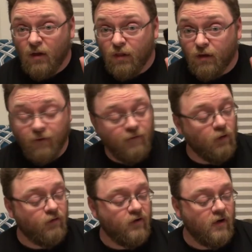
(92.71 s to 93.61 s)
the
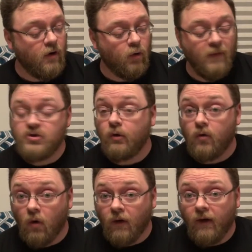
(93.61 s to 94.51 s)
first uh, original
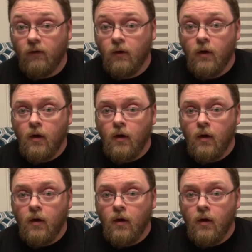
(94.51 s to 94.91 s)
cola,